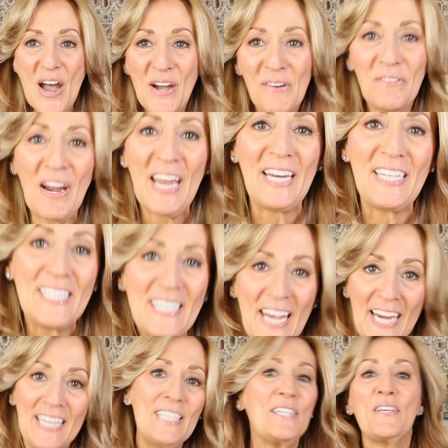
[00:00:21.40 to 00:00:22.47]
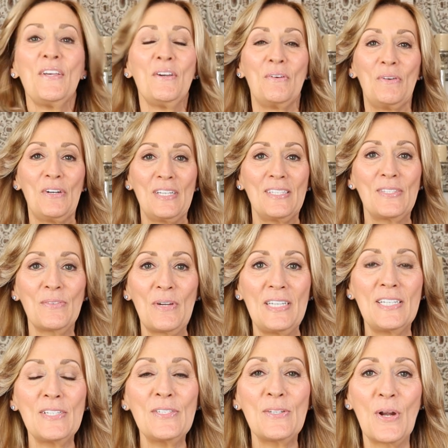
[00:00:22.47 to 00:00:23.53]
all right, take two. So, I
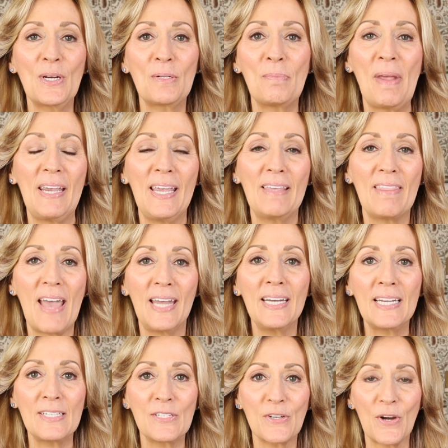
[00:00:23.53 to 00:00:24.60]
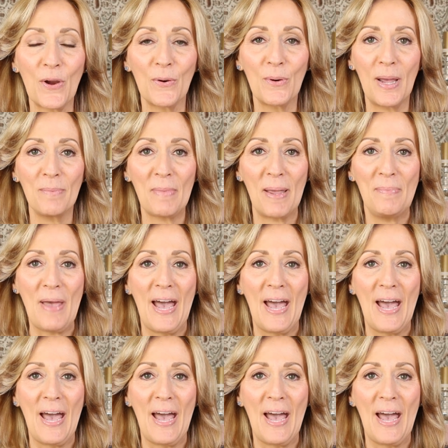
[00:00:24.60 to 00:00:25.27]
just started making that intro and my